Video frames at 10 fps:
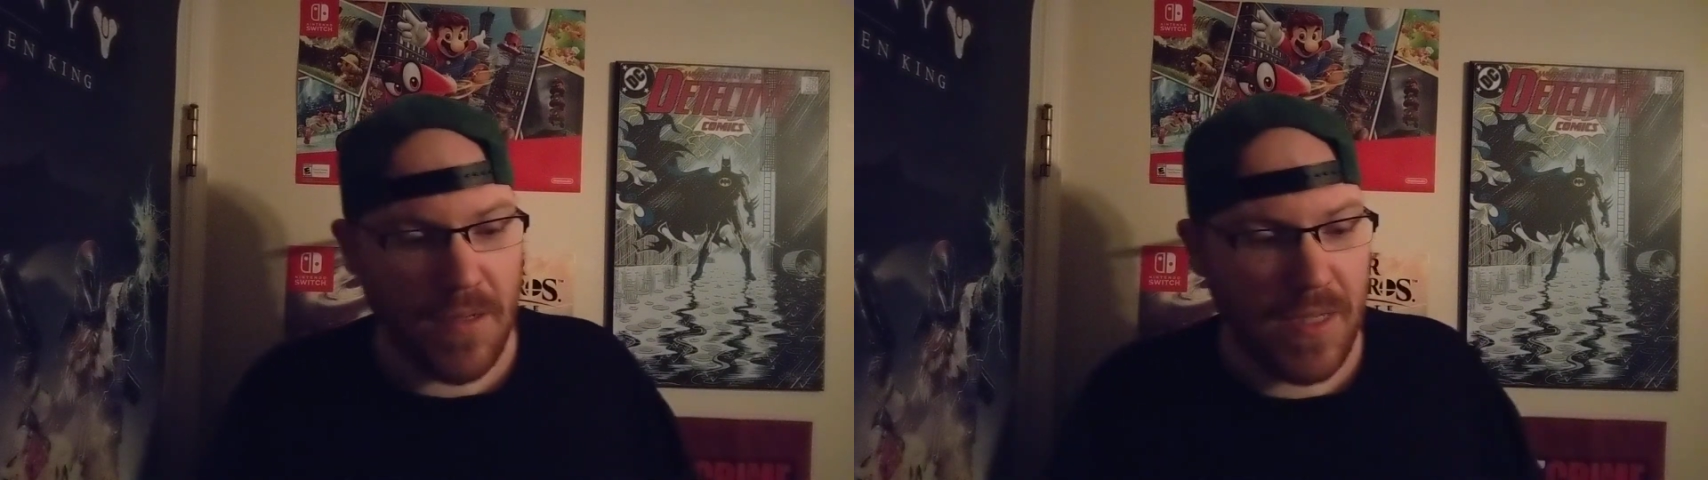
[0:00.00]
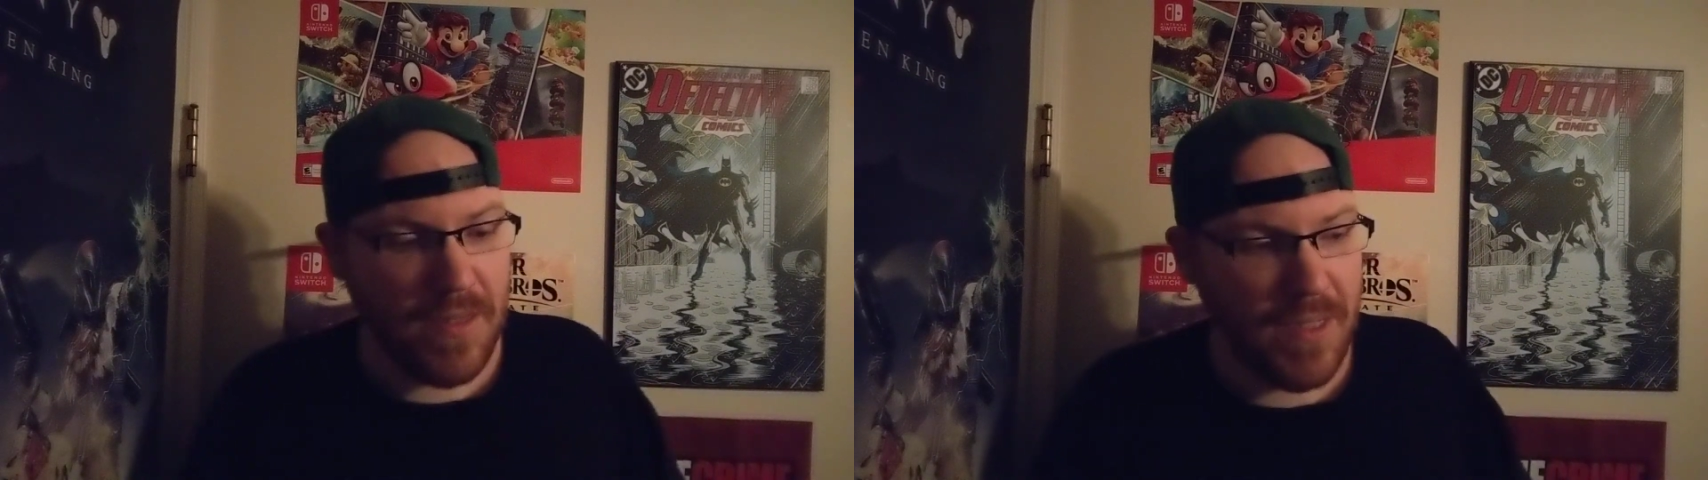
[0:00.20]

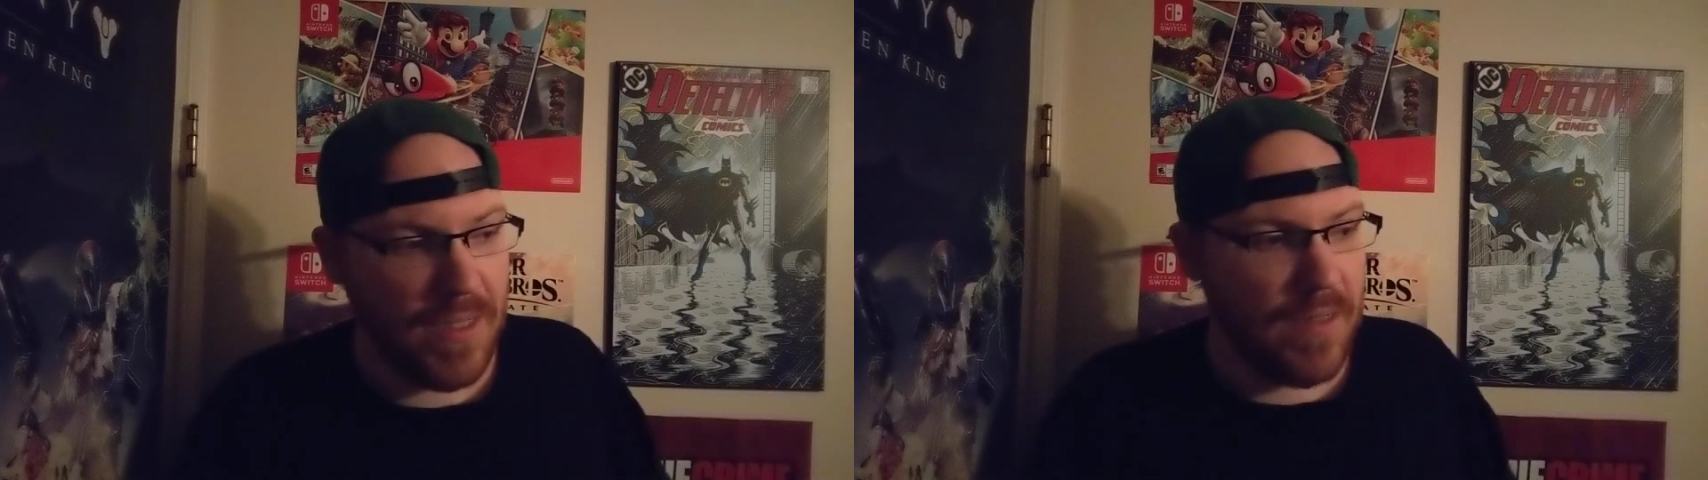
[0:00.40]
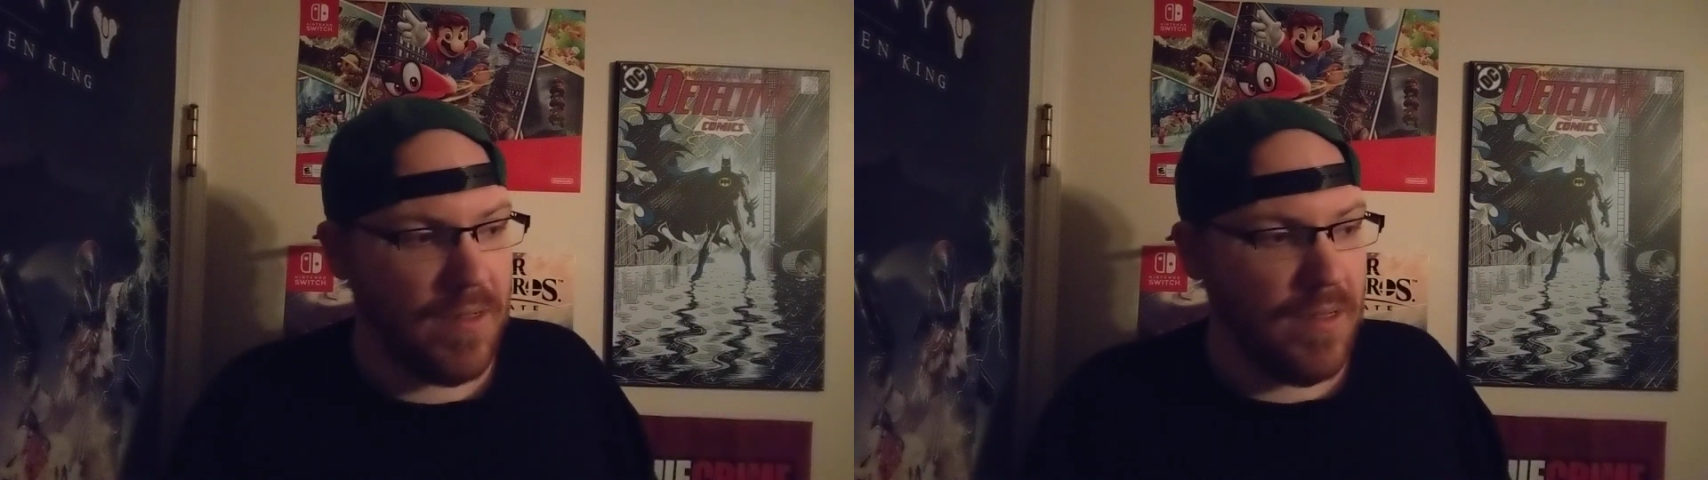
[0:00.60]
And
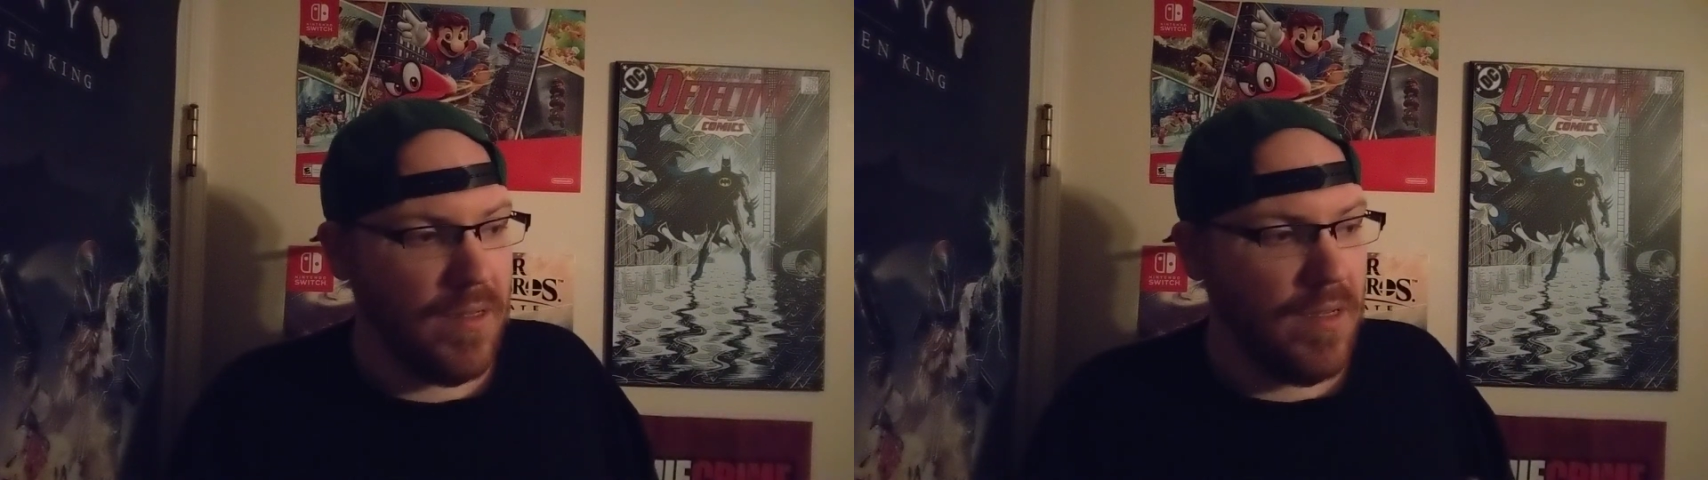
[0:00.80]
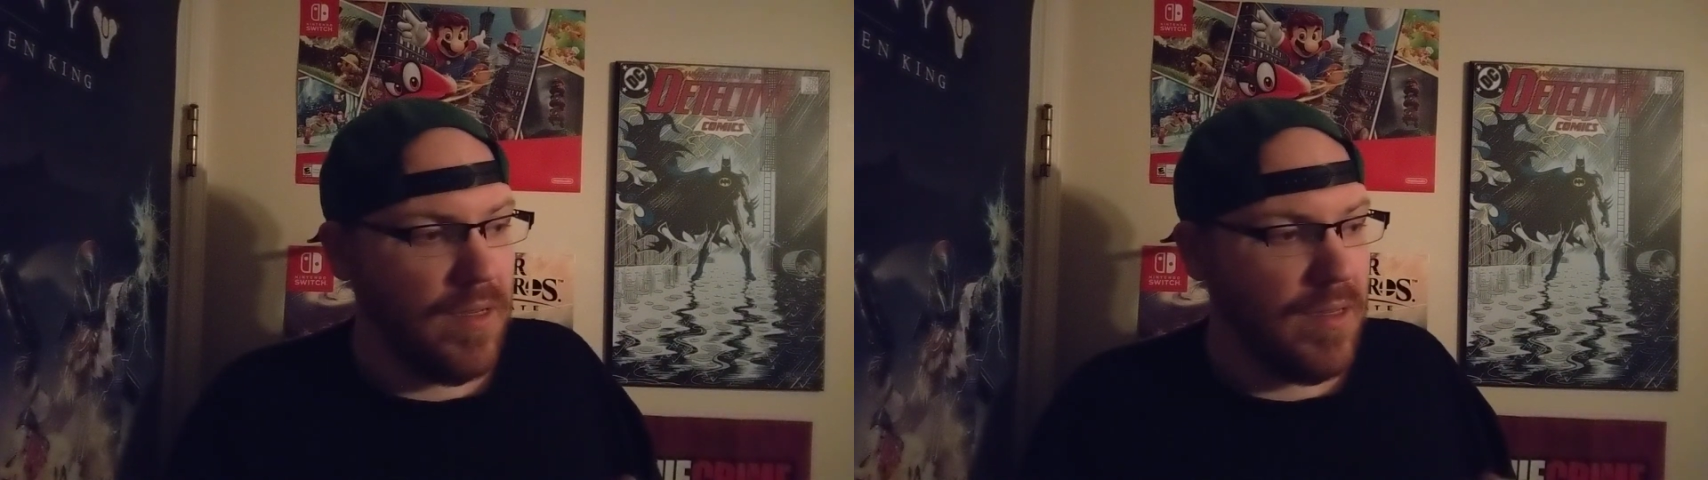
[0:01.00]
then
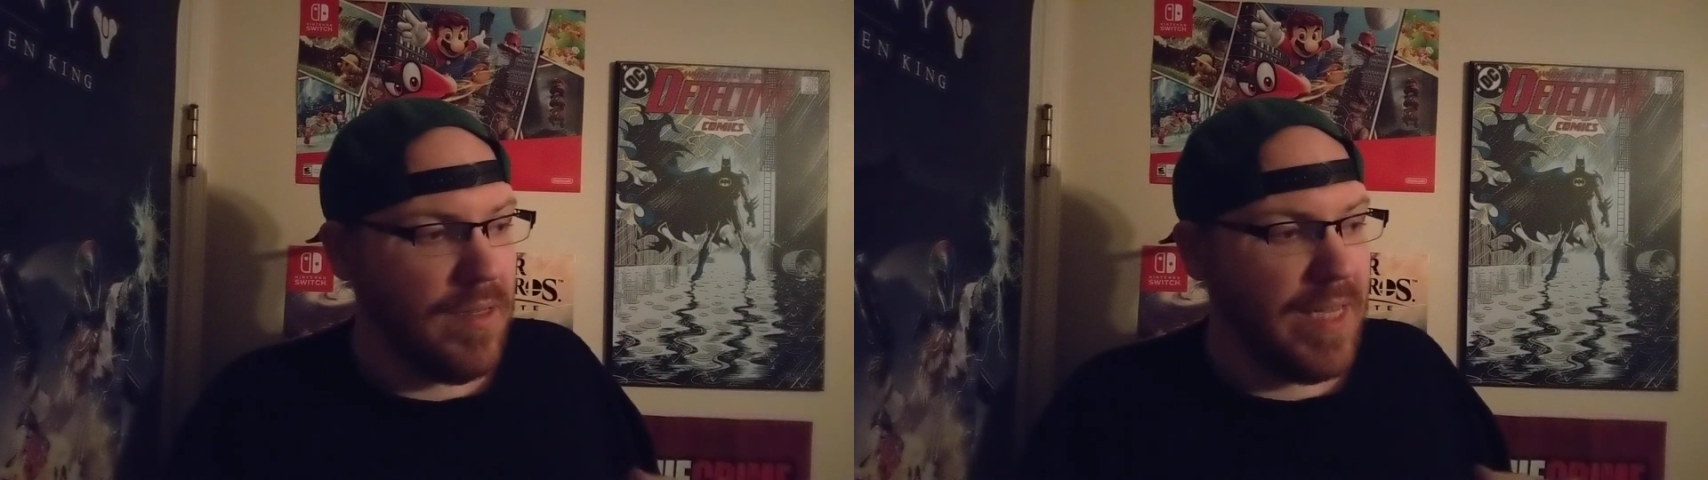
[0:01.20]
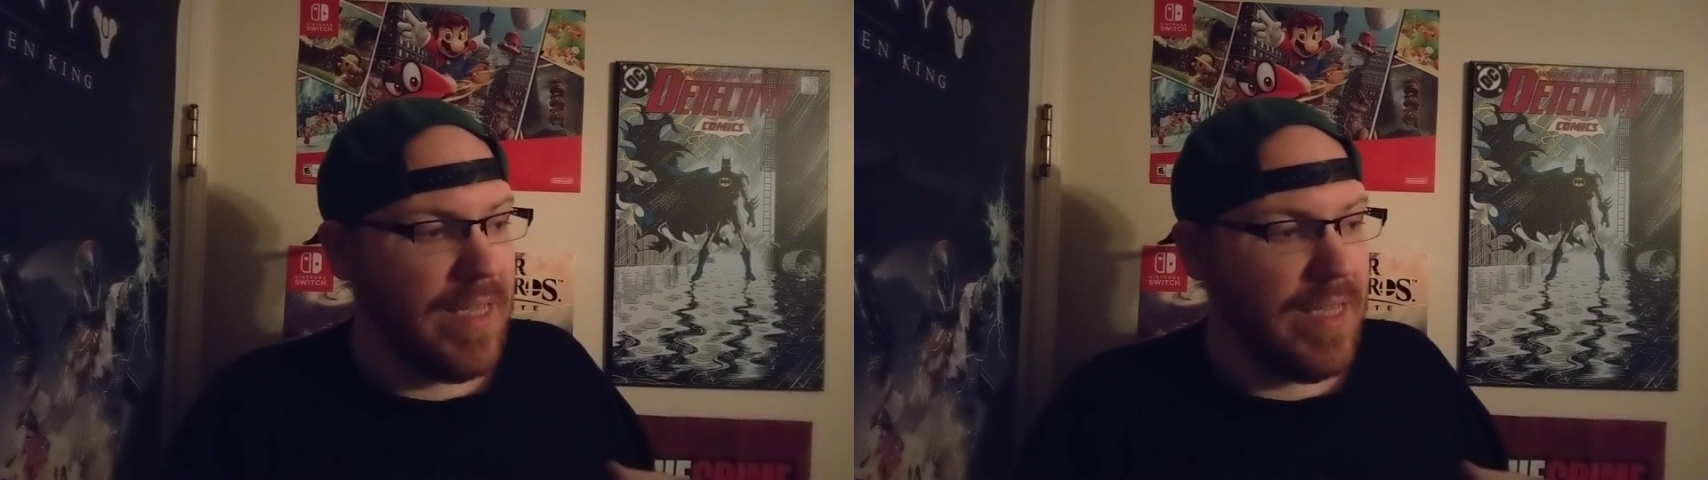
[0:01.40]
they